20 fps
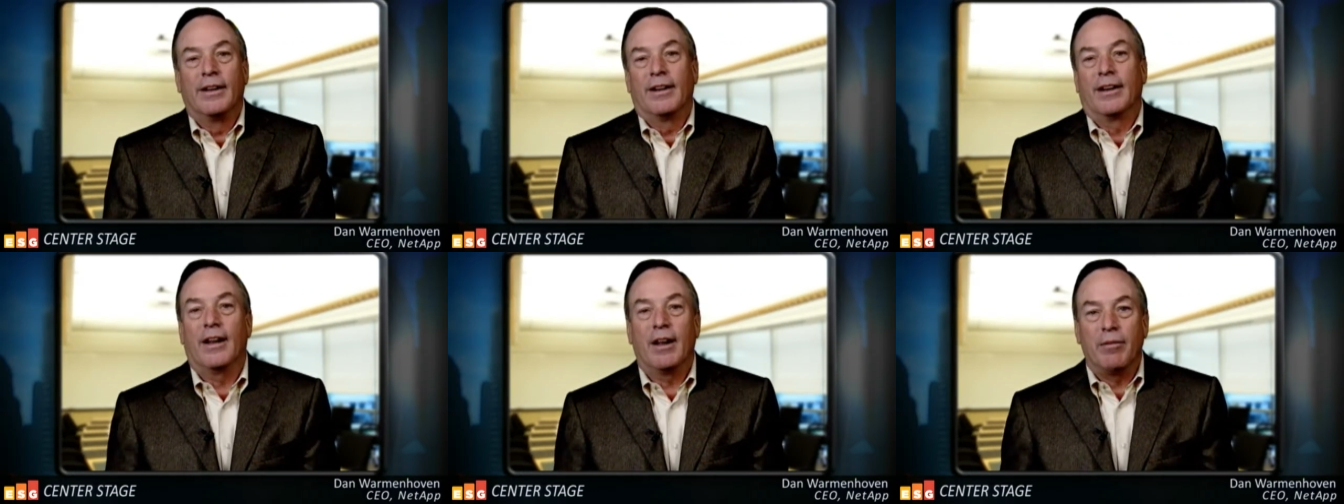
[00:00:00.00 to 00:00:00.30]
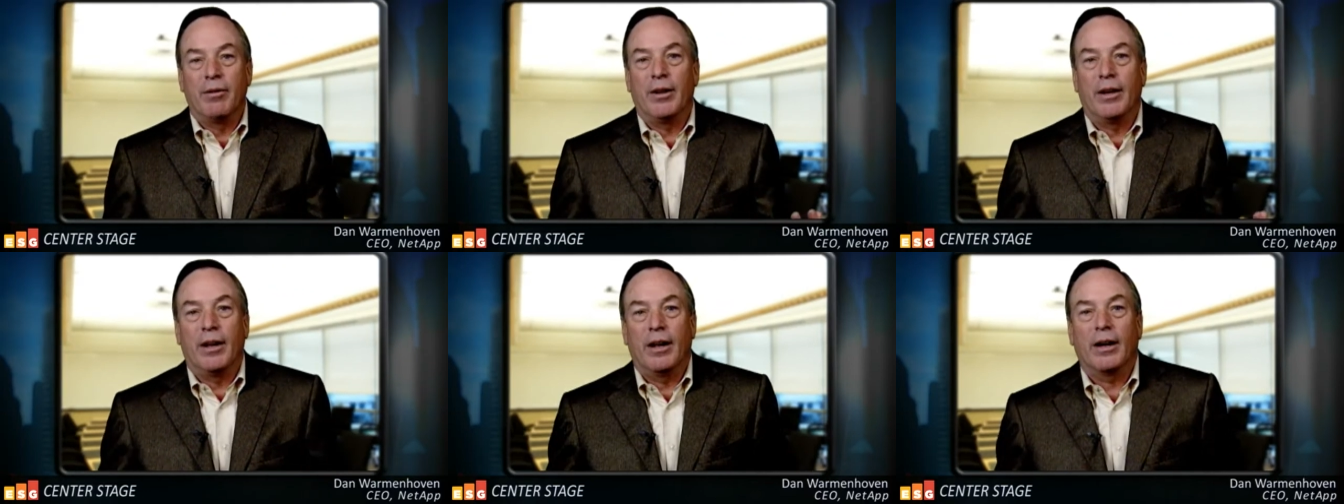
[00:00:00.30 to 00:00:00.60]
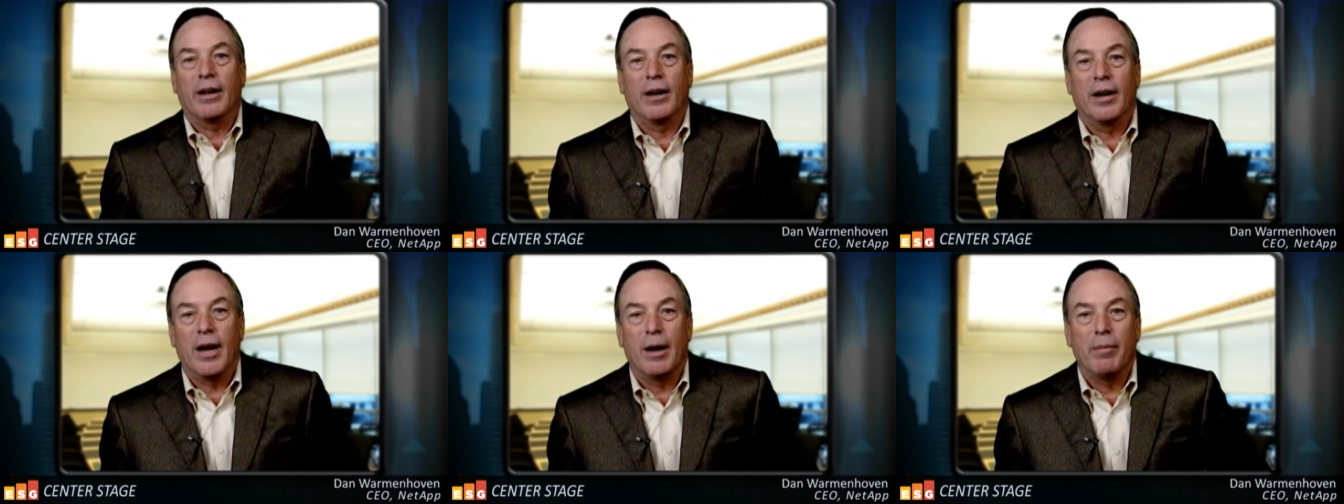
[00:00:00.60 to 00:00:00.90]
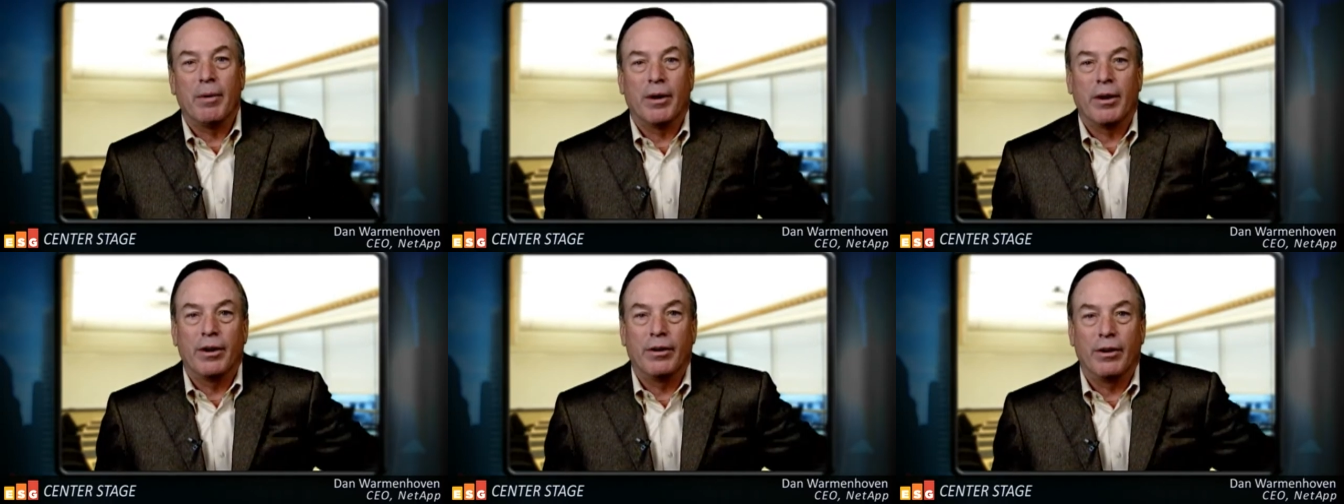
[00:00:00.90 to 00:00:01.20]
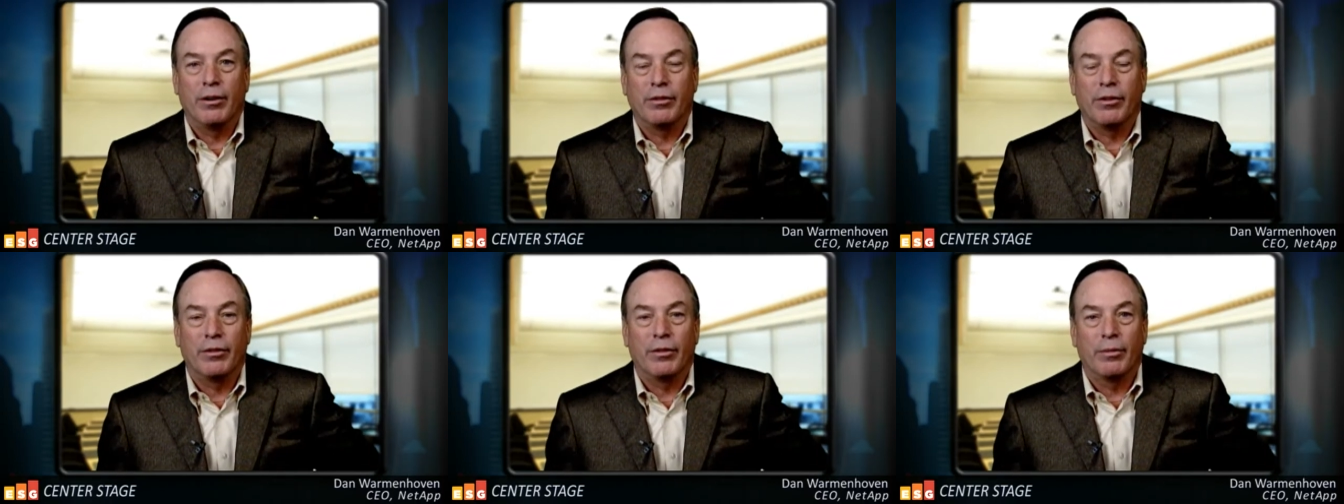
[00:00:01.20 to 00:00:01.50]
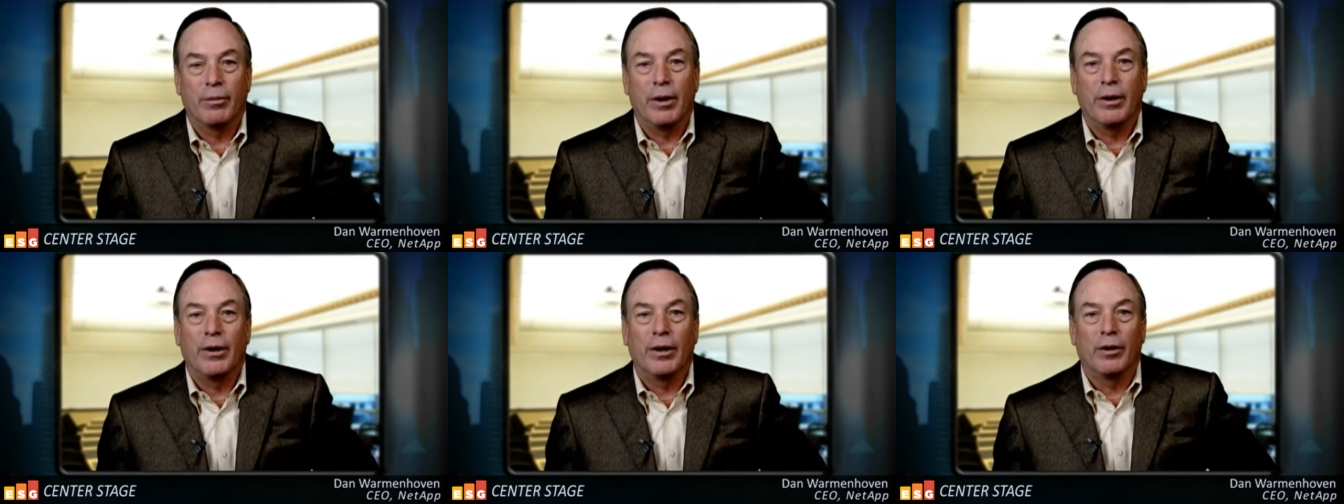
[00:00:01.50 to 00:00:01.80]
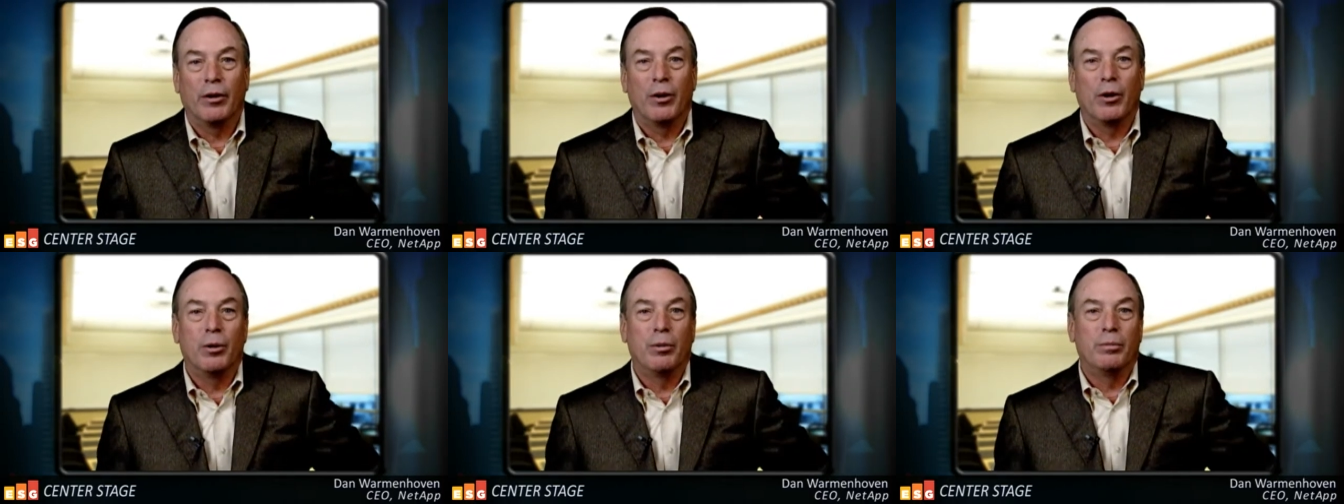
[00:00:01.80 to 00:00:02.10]
given the economic conditions around the
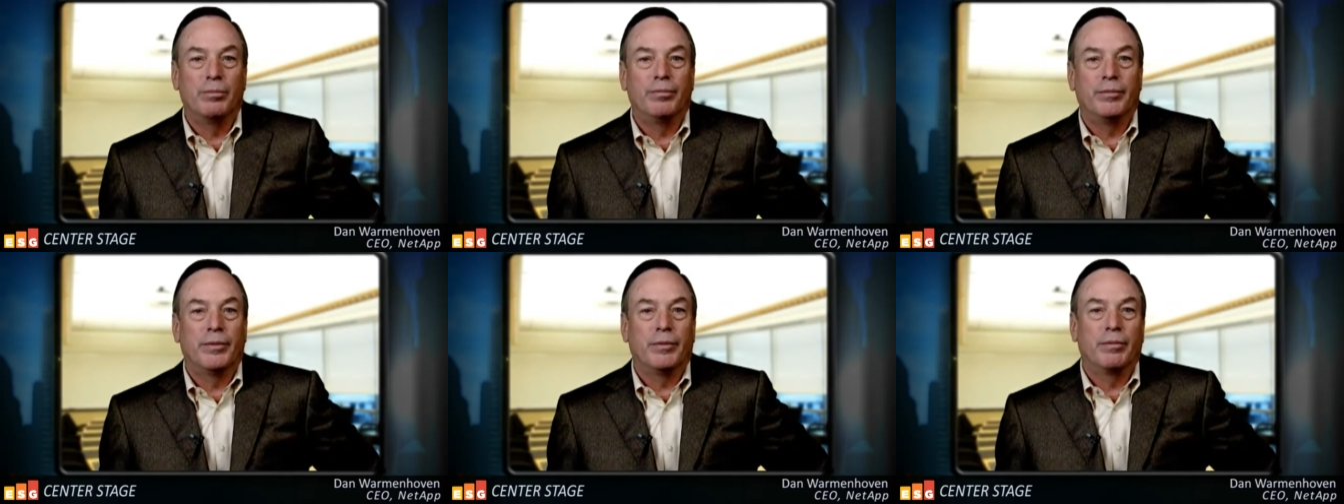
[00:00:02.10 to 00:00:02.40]
globe,